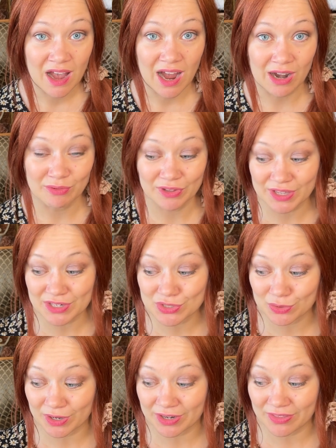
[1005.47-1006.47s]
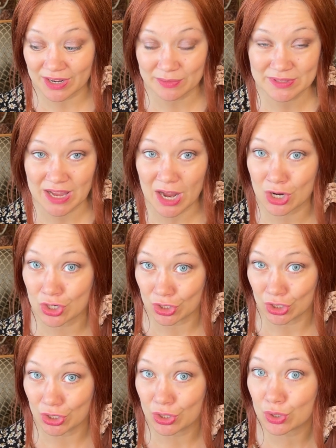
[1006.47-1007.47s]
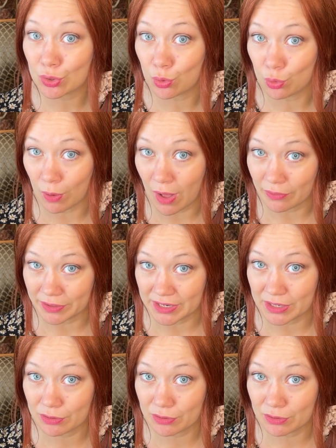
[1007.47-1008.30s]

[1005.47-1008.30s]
I really enjoyed that it was like a good quality